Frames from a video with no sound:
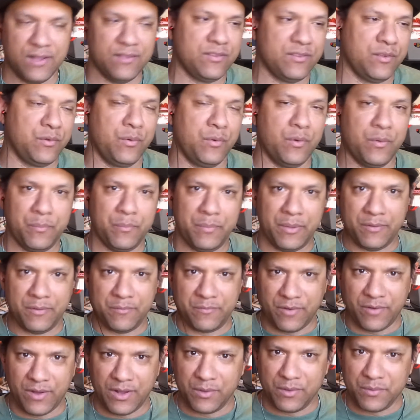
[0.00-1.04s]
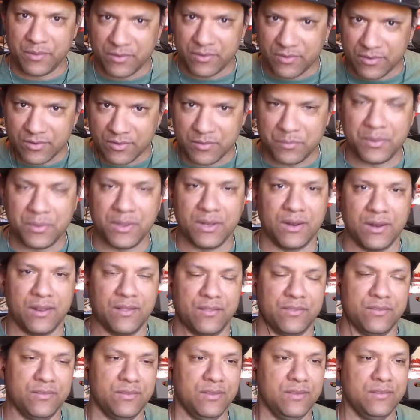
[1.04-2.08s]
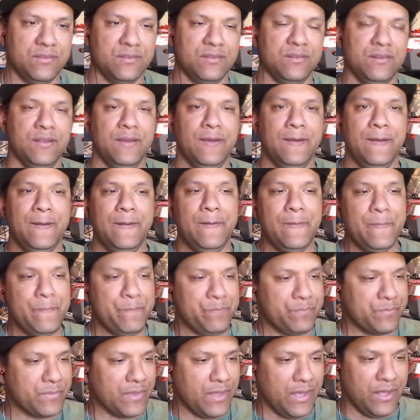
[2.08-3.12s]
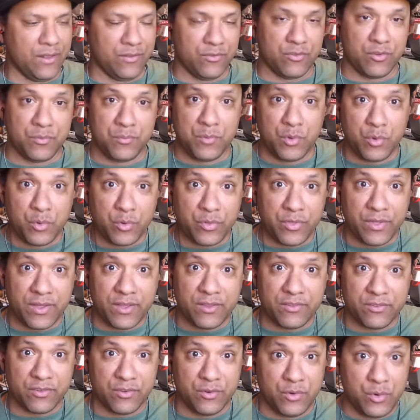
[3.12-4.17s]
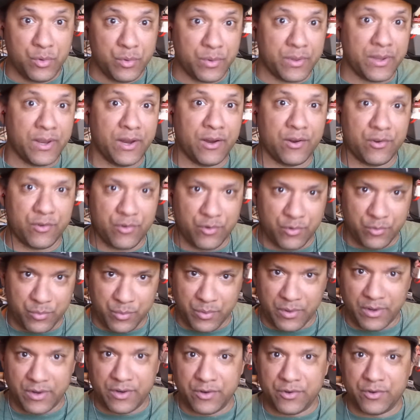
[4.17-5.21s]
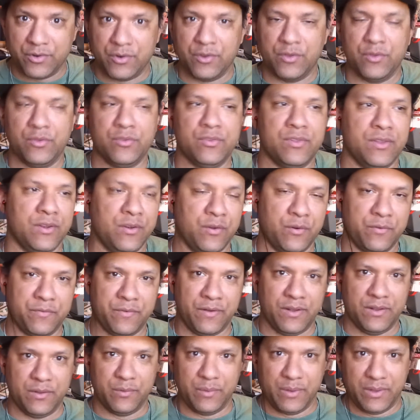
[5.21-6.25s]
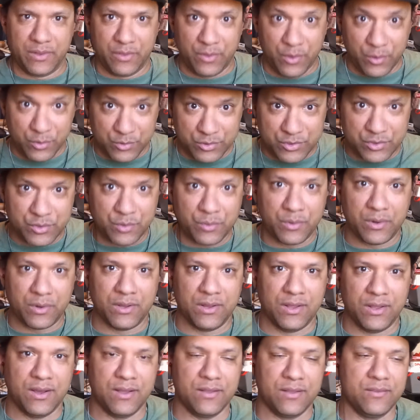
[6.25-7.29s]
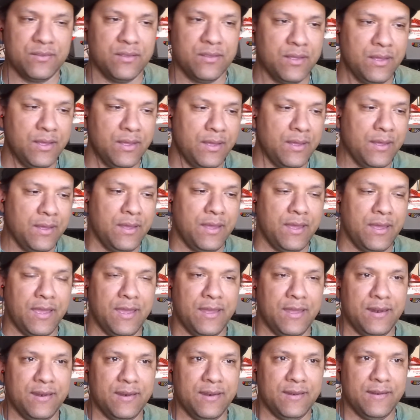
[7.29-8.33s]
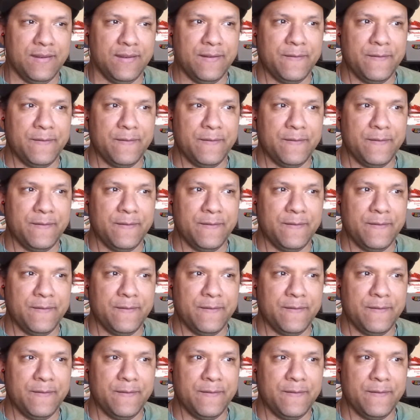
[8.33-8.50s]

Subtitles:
that we've been following since the beginning of the season, and some new things and new characters were introduced, and you're following those storylines, and